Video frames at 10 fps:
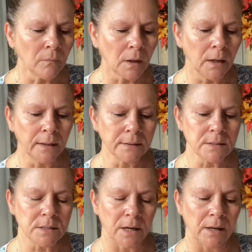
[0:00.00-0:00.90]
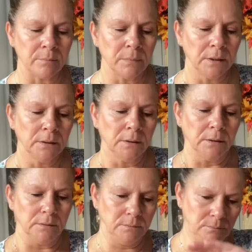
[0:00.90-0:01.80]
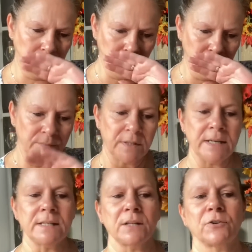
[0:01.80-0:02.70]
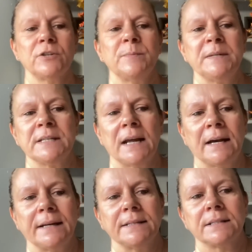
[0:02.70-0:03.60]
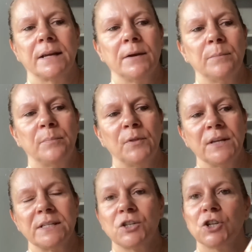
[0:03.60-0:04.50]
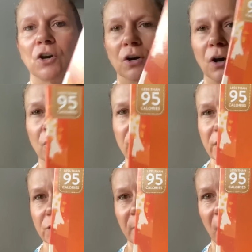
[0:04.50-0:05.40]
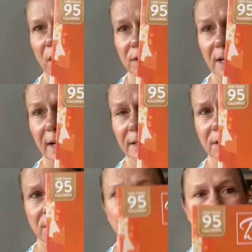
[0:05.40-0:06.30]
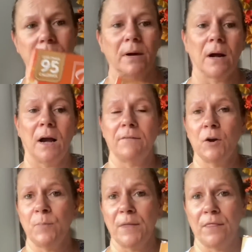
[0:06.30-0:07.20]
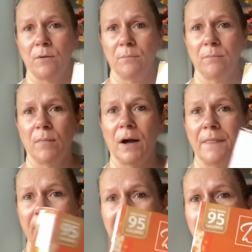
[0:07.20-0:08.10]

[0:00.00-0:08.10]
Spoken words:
And these are the Crispy Delight, but these are chocolate orange bars, and I've opened them and they